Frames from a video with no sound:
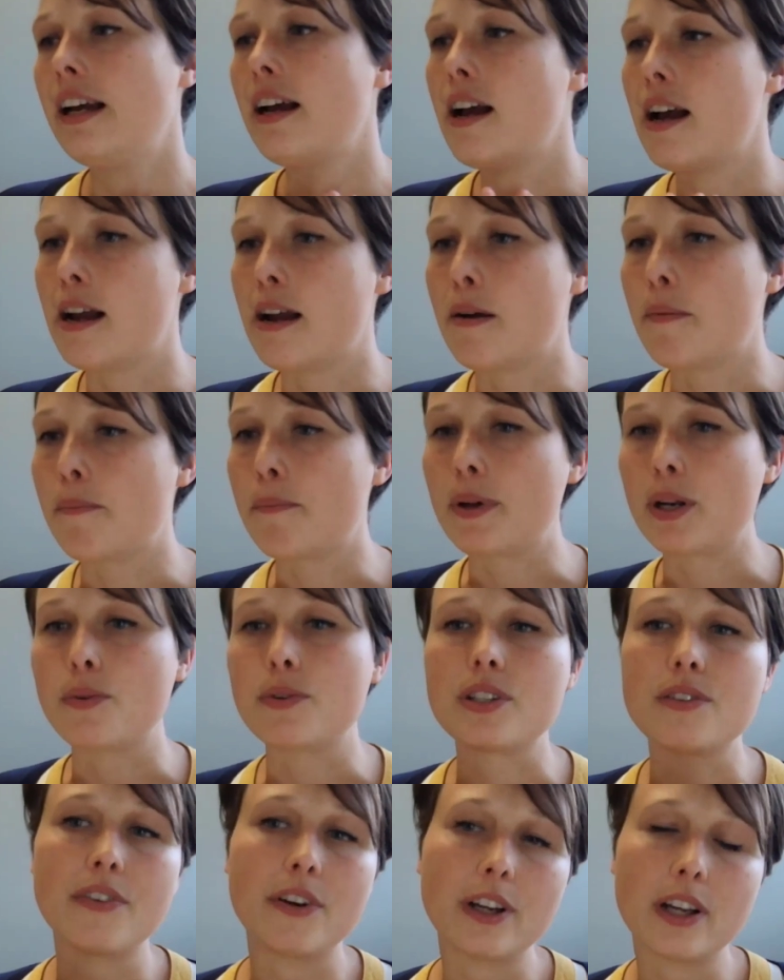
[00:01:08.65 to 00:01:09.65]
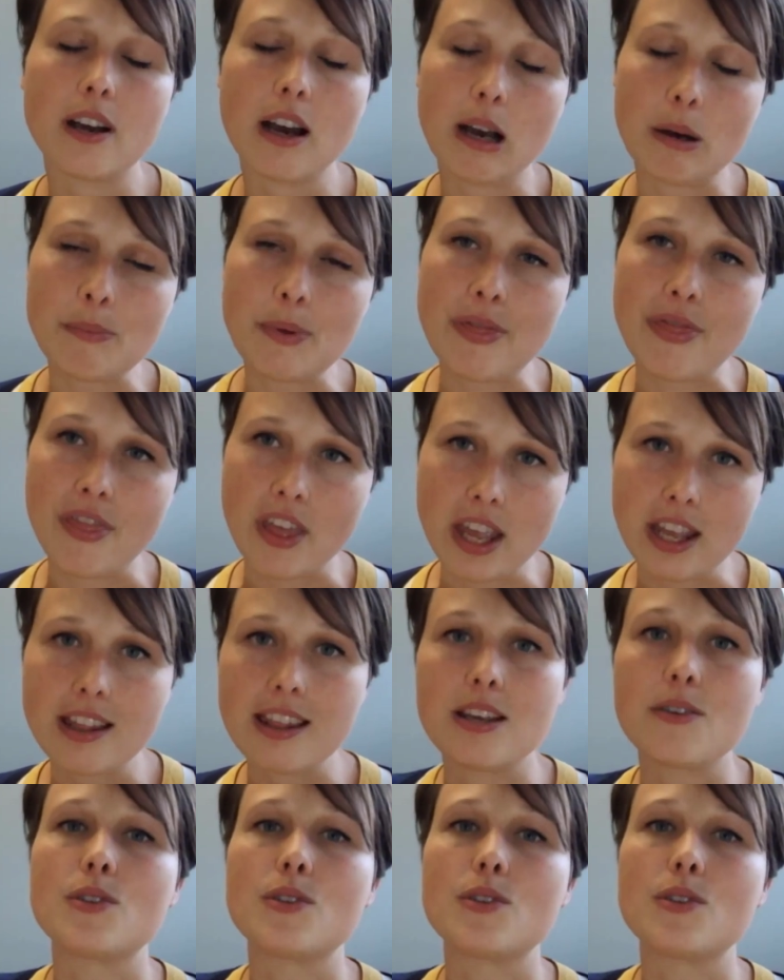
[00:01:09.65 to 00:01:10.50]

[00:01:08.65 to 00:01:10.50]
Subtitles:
But it was a very common thing.